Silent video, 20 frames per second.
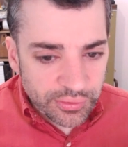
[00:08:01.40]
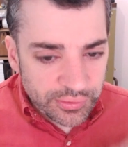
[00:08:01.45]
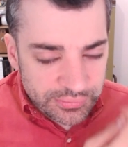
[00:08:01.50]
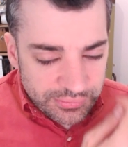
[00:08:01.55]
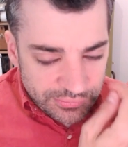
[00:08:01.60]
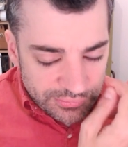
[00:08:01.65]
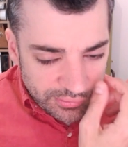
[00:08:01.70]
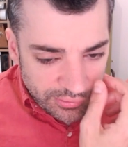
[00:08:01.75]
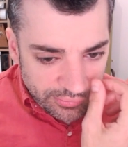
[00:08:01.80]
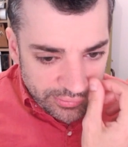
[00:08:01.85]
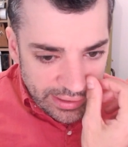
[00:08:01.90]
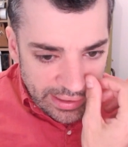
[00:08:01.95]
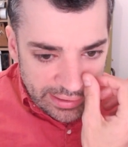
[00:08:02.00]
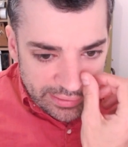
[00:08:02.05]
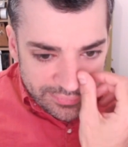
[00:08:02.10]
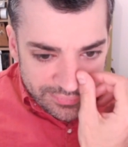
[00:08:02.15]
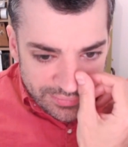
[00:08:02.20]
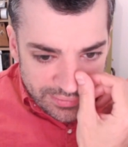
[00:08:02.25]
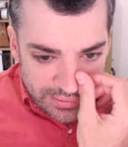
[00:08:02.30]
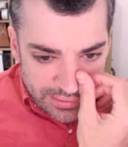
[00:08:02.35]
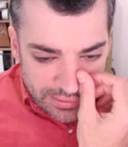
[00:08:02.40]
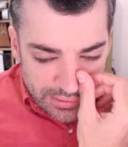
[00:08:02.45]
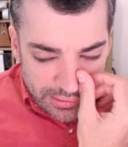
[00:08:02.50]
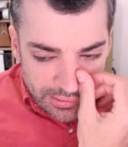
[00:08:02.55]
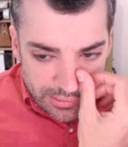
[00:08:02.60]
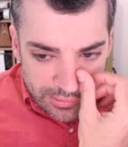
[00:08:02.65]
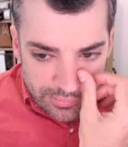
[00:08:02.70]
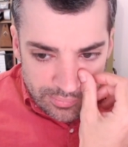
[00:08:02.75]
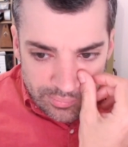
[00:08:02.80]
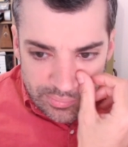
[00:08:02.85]
this is correct,
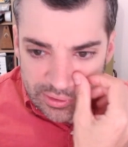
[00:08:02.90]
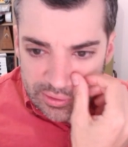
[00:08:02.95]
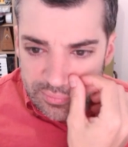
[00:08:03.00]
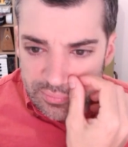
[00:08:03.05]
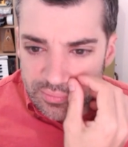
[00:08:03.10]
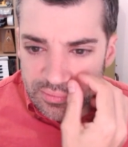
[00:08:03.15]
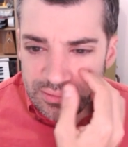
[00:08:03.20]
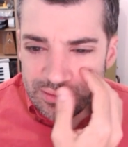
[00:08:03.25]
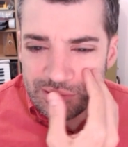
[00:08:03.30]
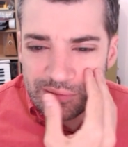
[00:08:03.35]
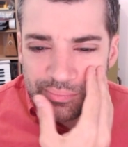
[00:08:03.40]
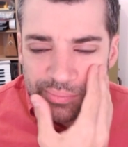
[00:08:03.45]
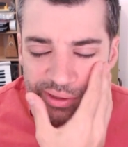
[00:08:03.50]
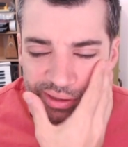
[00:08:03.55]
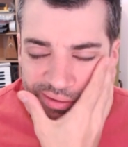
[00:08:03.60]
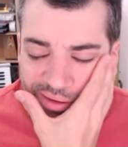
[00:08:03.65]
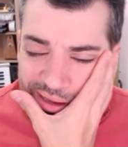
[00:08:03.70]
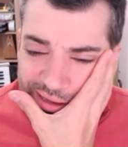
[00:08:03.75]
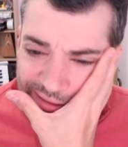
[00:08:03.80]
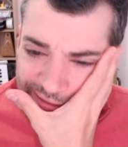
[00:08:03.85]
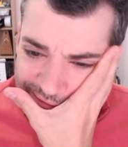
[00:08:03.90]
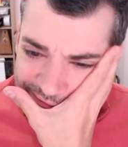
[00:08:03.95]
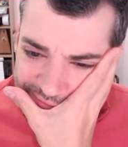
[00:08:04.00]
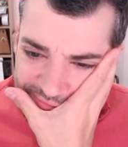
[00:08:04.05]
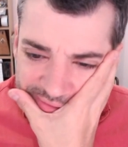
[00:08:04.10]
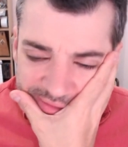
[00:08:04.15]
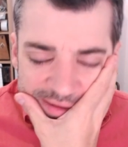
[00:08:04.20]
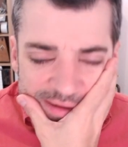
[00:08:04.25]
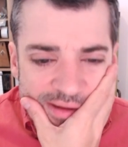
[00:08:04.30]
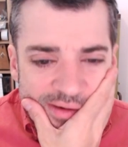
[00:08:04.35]
but, but Nike
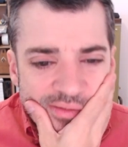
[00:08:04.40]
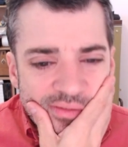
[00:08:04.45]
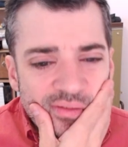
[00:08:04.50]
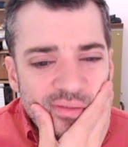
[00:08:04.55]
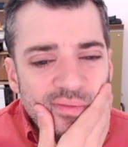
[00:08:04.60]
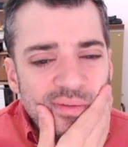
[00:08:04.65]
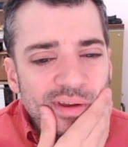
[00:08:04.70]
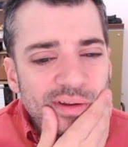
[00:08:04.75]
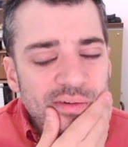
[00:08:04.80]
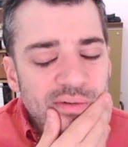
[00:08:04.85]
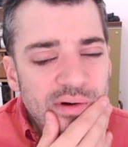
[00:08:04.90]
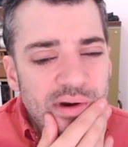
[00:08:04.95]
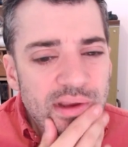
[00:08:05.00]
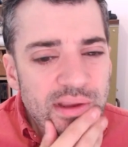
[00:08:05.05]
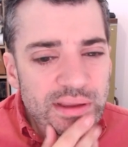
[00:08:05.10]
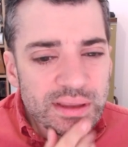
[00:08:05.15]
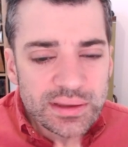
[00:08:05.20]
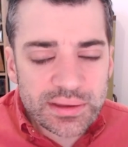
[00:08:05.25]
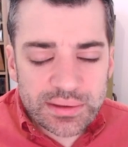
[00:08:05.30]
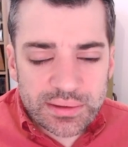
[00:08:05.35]
is the goddess of victory.